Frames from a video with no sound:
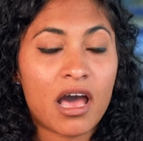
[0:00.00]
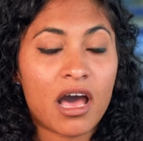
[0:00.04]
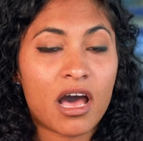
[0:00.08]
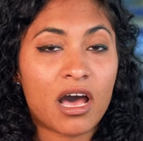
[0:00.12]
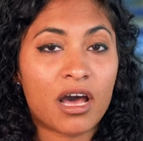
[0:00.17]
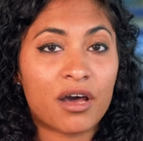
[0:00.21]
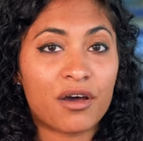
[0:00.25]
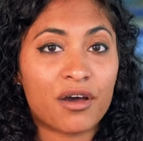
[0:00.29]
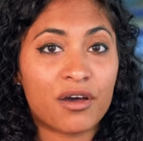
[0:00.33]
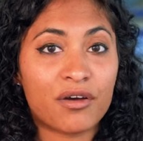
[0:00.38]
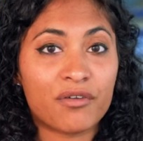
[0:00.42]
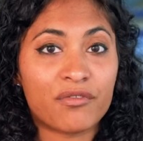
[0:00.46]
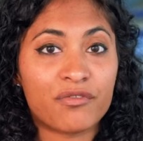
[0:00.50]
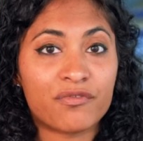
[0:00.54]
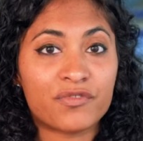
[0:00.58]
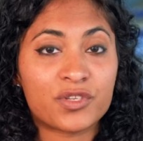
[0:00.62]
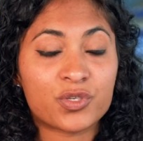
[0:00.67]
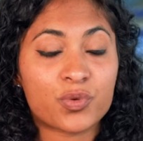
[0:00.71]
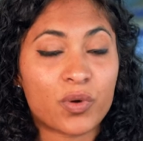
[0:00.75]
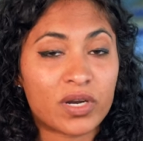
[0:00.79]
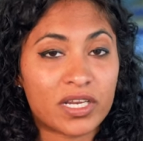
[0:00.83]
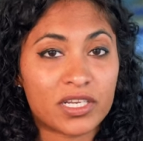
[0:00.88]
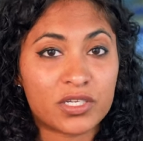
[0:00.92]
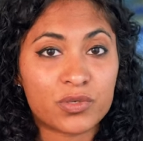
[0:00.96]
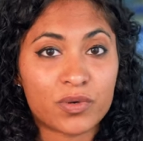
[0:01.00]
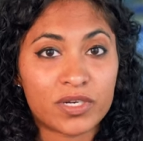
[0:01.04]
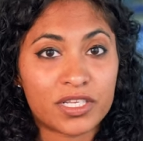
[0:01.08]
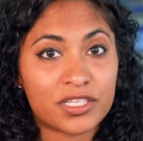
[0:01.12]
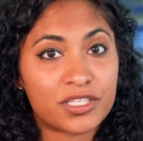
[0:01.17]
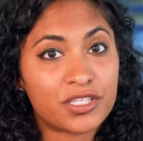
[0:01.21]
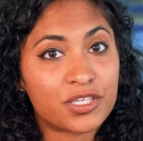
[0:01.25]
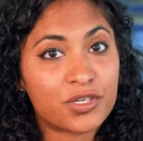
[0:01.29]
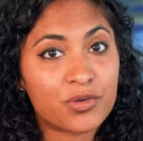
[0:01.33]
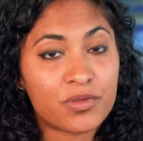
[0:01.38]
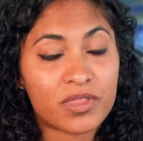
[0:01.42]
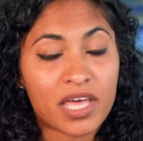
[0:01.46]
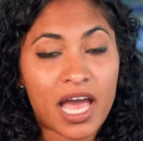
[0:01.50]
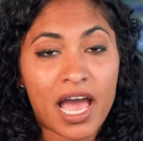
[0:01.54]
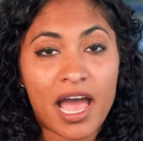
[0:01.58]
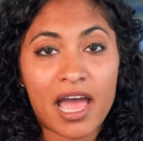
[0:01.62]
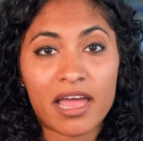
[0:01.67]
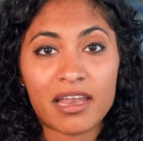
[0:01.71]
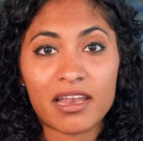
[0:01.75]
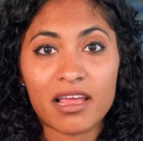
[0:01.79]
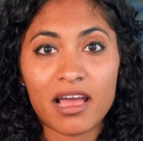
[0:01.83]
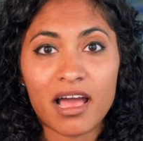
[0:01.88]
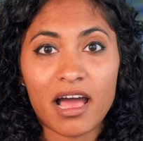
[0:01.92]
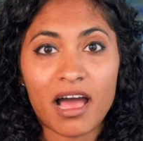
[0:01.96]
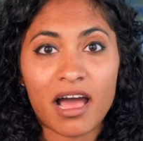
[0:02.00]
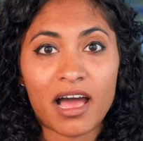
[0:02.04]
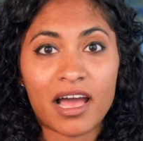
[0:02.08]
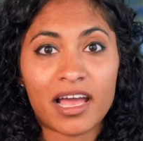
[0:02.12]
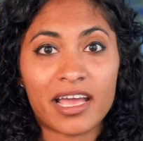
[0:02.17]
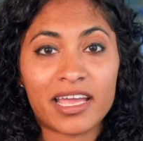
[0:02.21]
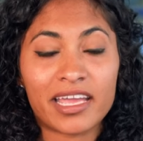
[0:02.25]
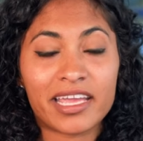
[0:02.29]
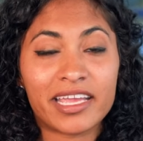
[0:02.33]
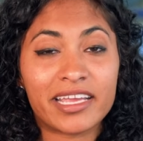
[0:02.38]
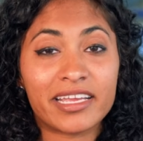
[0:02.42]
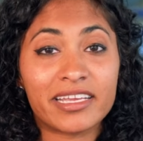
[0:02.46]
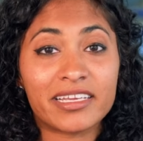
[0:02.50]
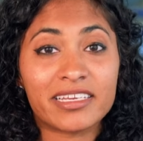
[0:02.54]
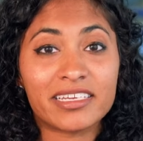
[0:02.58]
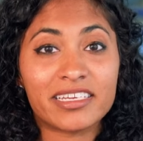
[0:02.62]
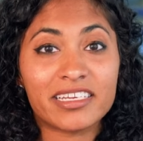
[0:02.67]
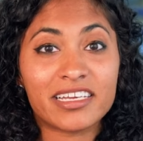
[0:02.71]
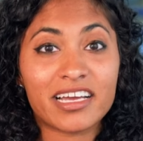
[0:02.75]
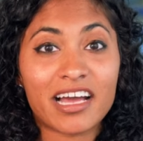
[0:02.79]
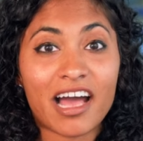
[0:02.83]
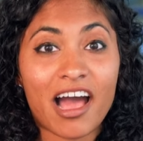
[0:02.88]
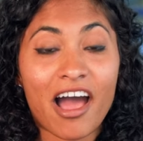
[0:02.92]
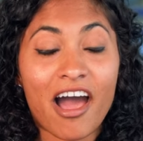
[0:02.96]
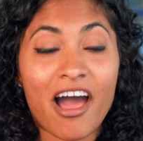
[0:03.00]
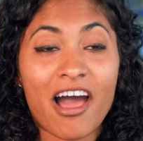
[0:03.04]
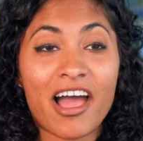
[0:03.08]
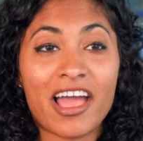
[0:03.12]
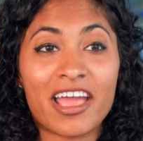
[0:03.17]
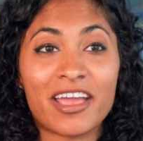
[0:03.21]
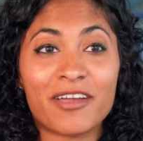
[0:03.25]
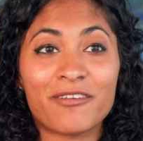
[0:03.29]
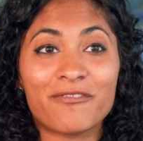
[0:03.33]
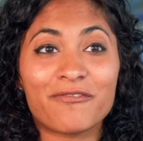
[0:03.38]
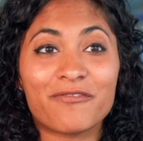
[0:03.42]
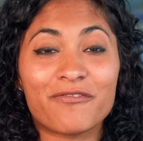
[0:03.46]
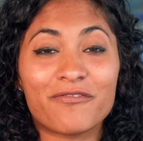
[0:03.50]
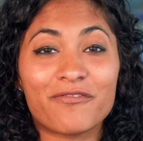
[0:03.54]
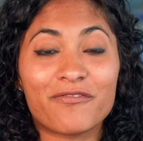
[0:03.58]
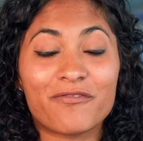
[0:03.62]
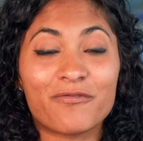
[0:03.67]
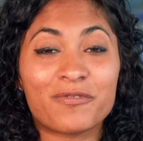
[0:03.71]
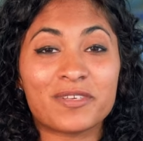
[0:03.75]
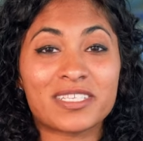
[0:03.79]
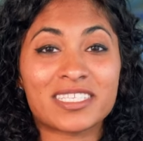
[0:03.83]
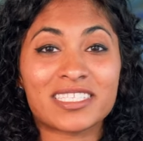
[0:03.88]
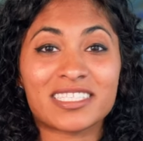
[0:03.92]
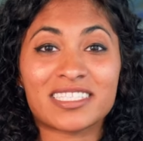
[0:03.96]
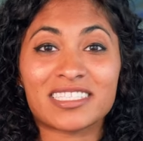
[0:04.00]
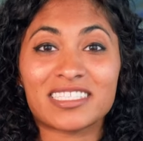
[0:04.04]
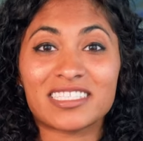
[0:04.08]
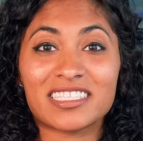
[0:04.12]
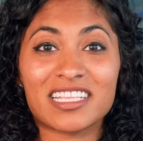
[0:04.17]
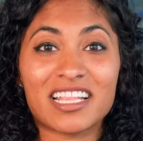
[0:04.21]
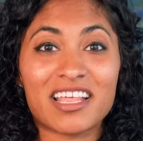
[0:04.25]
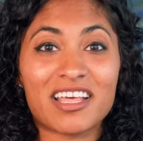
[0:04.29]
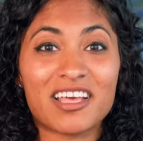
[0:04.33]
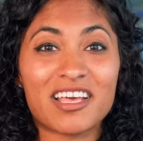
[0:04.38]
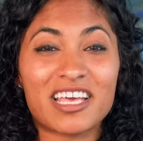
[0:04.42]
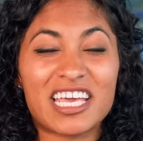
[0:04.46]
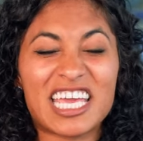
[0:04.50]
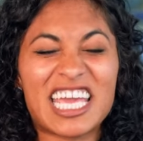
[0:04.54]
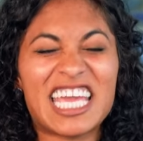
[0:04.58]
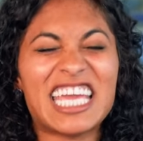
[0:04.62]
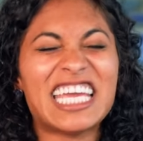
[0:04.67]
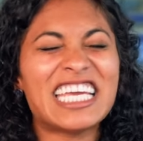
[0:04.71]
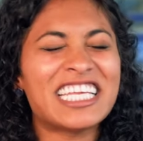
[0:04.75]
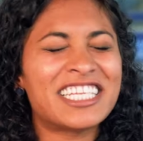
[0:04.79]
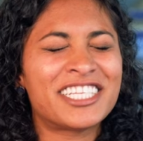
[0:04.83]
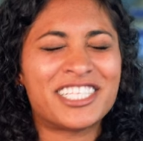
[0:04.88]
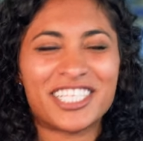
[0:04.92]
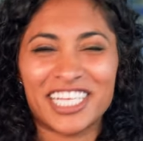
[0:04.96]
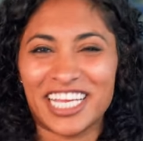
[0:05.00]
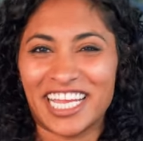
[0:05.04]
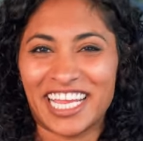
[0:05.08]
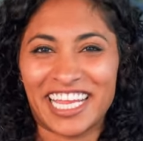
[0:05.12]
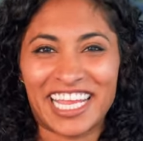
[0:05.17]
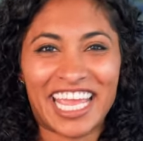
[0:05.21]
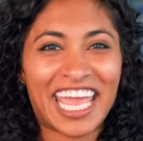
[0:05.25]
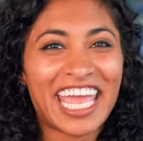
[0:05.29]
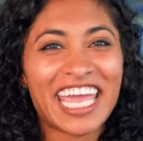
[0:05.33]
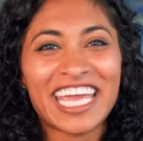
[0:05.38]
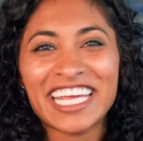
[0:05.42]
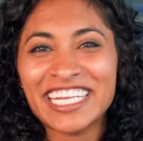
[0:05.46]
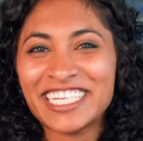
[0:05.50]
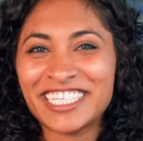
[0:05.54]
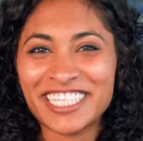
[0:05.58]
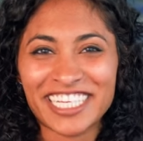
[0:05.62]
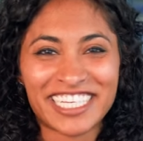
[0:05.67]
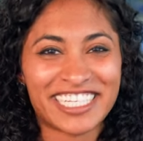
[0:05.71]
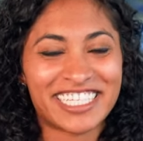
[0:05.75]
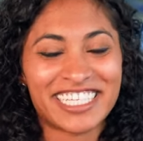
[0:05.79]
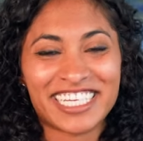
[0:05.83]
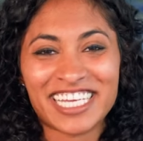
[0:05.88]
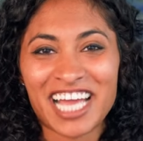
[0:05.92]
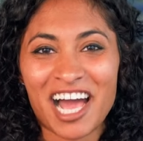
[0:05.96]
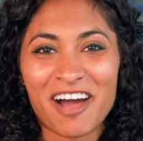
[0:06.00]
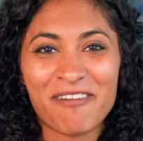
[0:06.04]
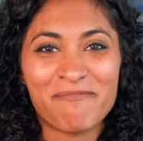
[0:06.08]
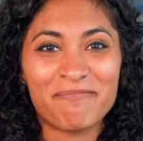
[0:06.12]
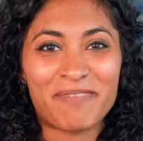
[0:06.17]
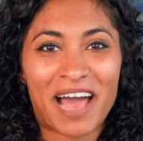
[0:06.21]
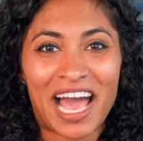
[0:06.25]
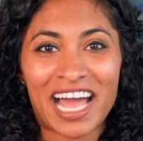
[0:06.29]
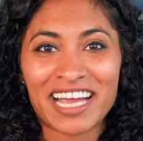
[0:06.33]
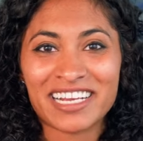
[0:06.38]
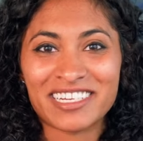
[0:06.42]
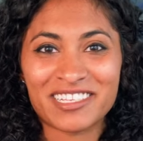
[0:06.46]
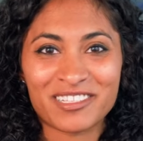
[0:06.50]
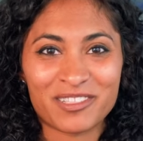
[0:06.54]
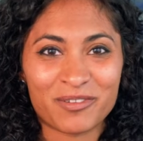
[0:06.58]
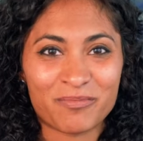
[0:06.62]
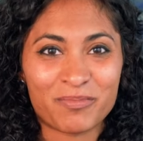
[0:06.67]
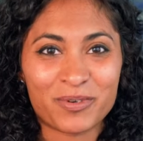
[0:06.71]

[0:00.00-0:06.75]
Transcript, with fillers: of 2022 that I was itching to come back to the